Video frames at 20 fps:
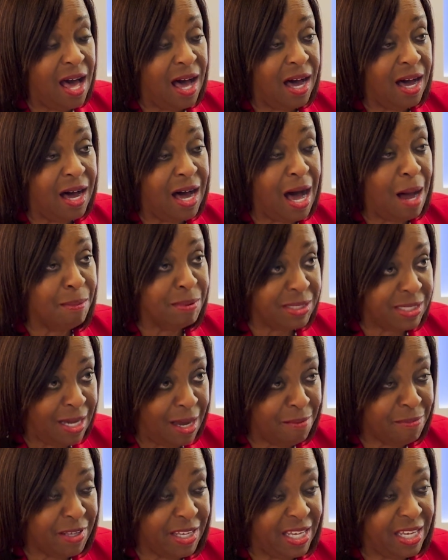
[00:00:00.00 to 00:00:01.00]
Abu
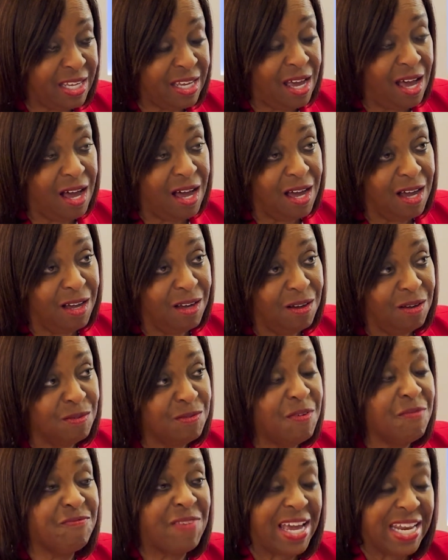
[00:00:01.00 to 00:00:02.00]
Dhabi
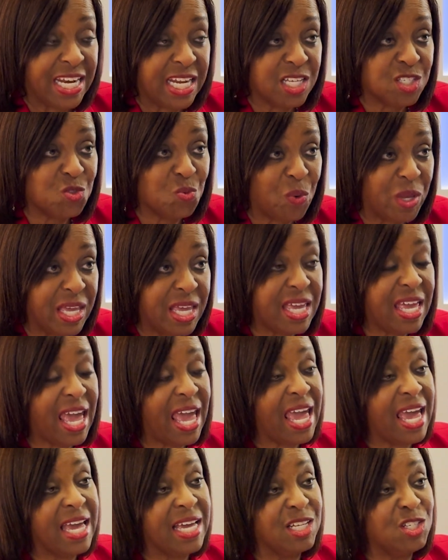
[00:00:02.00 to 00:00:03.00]
Finance Week
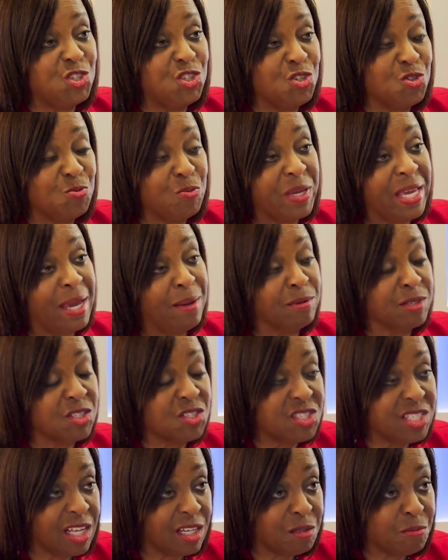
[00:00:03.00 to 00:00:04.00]
and to be able to
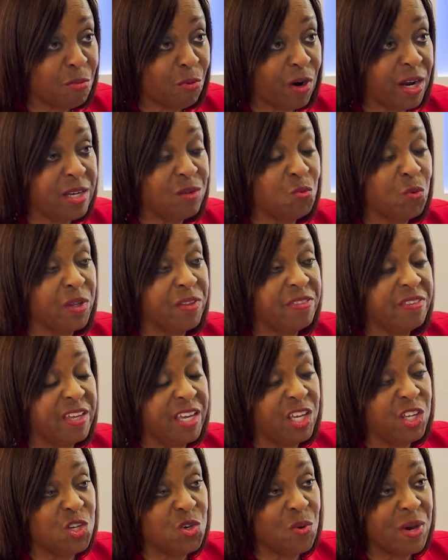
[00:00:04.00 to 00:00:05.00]
celebrate with the
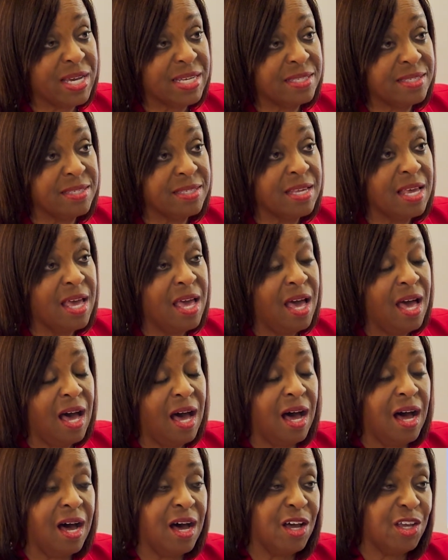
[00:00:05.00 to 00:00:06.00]
U.S.
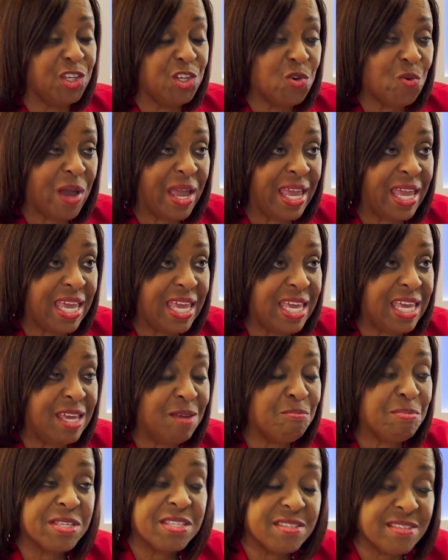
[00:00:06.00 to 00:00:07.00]
UAE
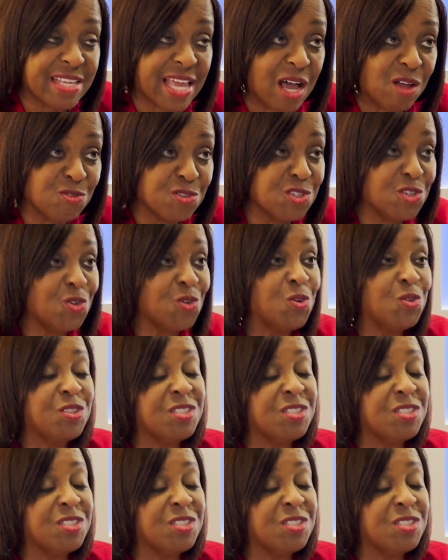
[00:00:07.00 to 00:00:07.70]
Business Council,